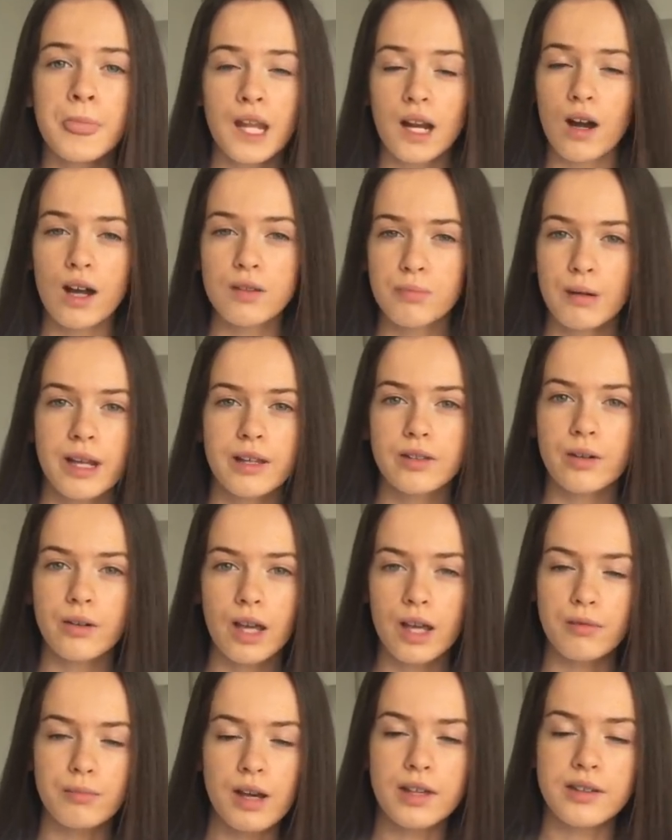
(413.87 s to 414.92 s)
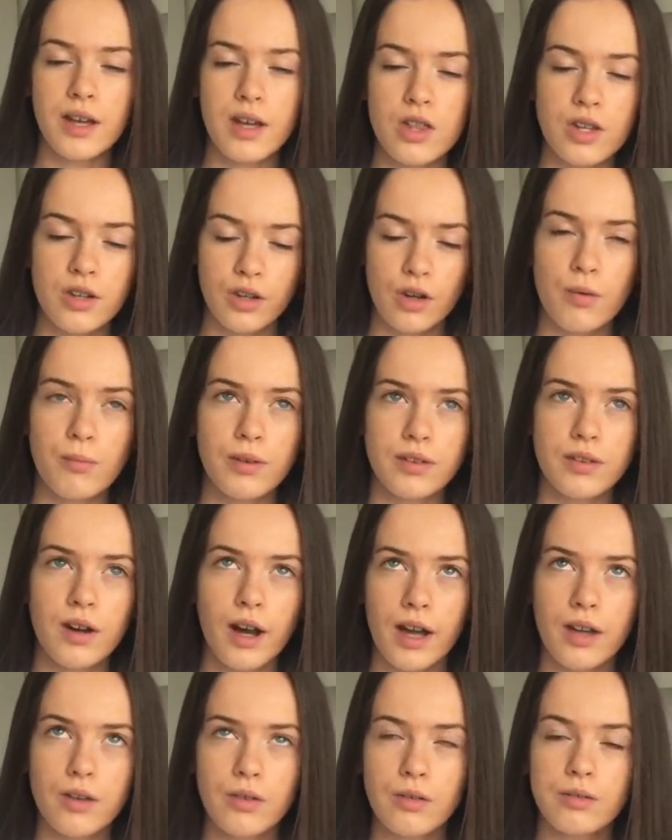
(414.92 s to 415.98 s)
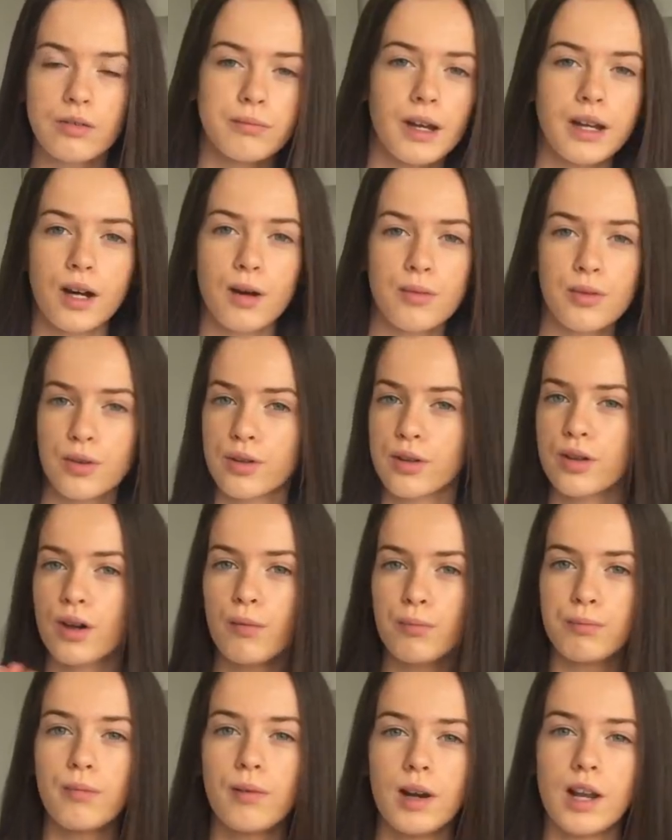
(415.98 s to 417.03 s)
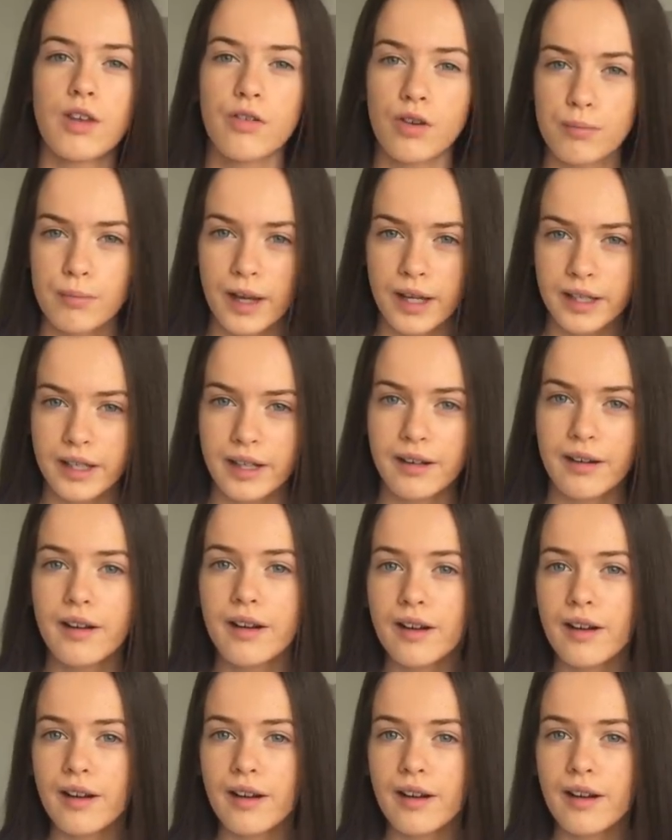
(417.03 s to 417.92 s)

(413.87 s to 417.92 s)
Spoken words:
Like, please don't give me attention in the comments like, your makeup's so good. I'm literally begging.